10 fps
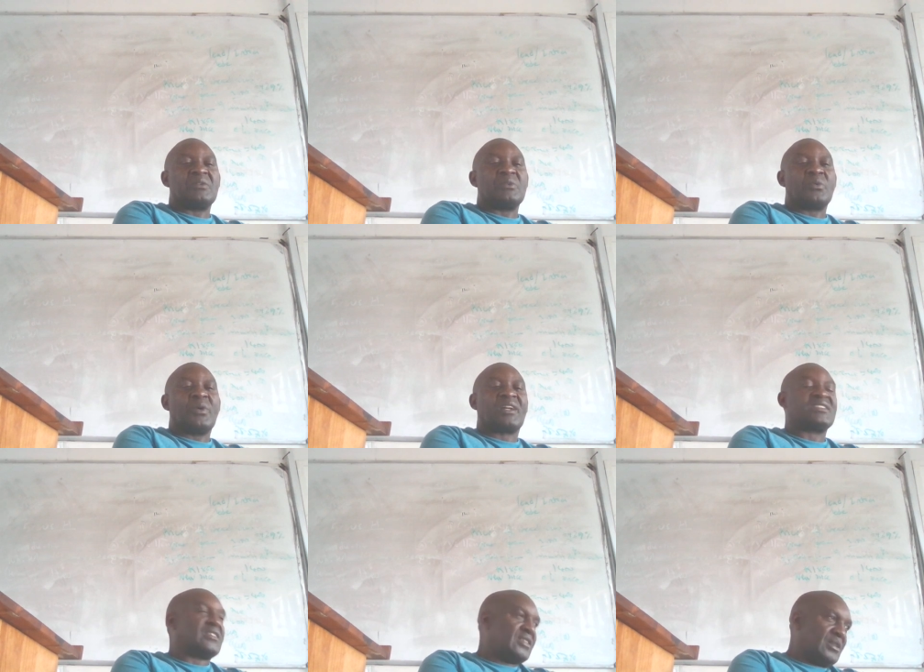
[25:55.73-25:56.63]
work
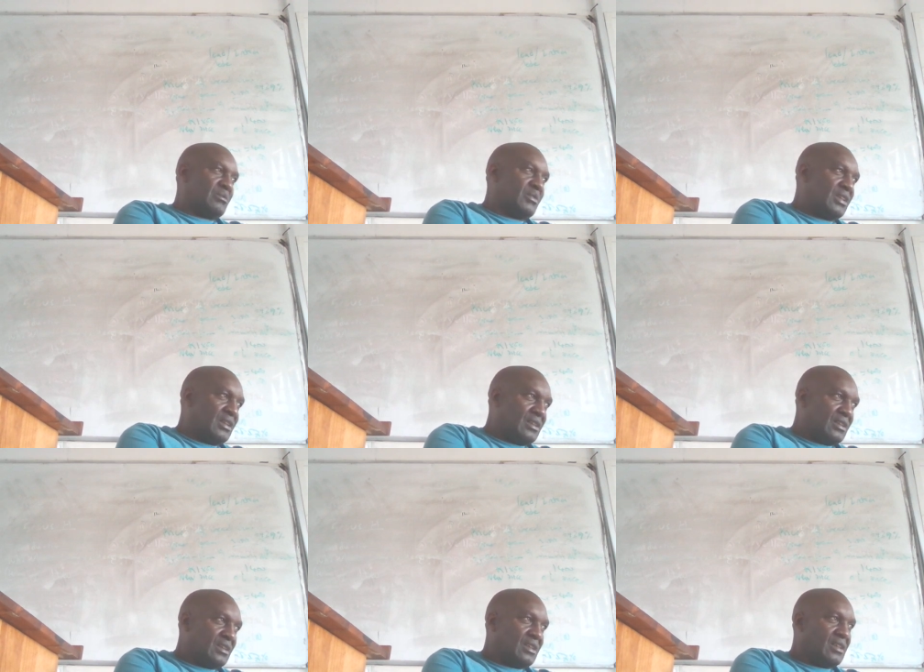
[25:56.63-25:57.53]
as a team, eh?
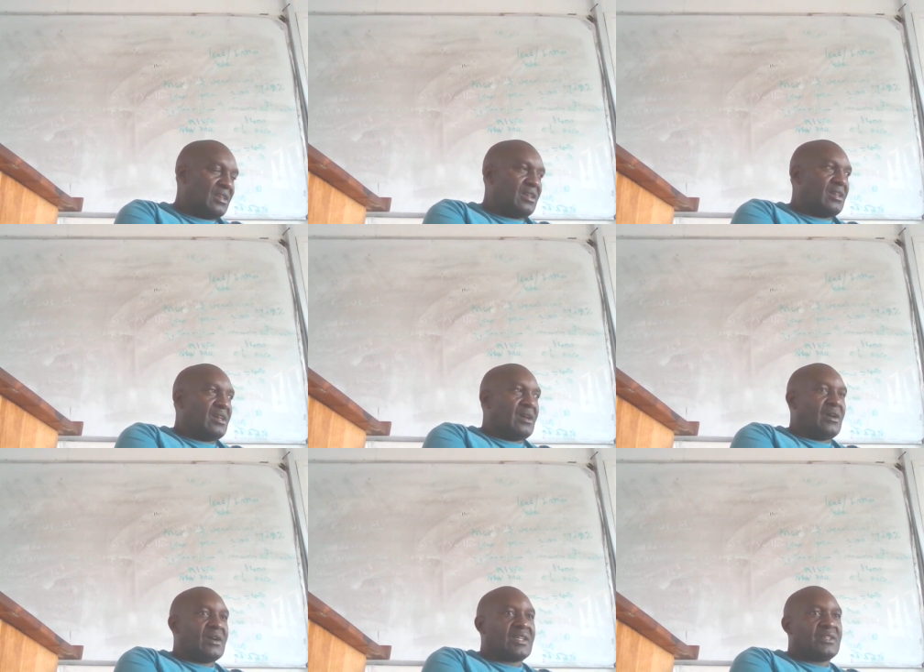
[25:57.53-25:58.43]

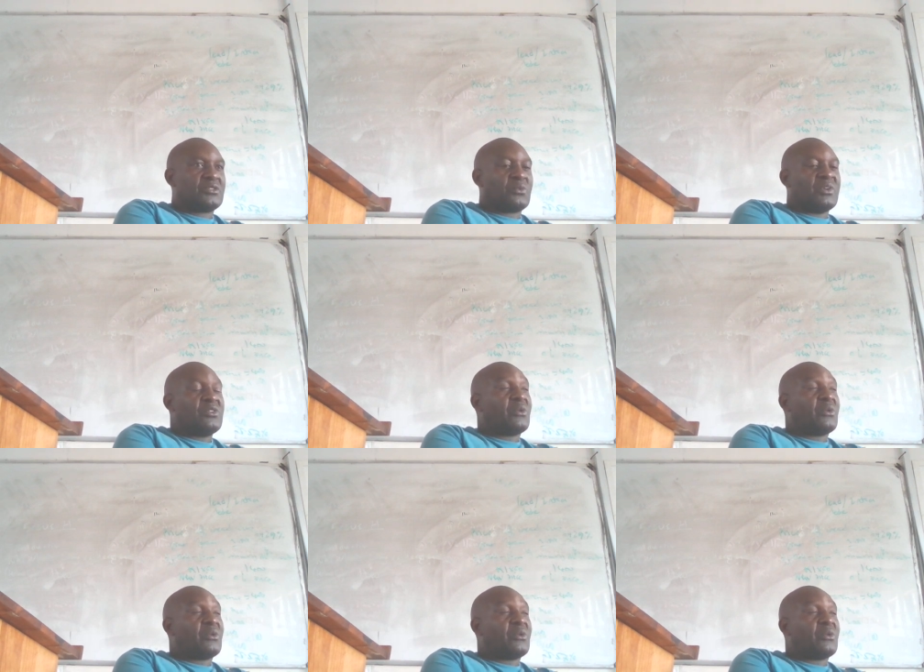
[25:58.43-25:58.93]
Okay, so when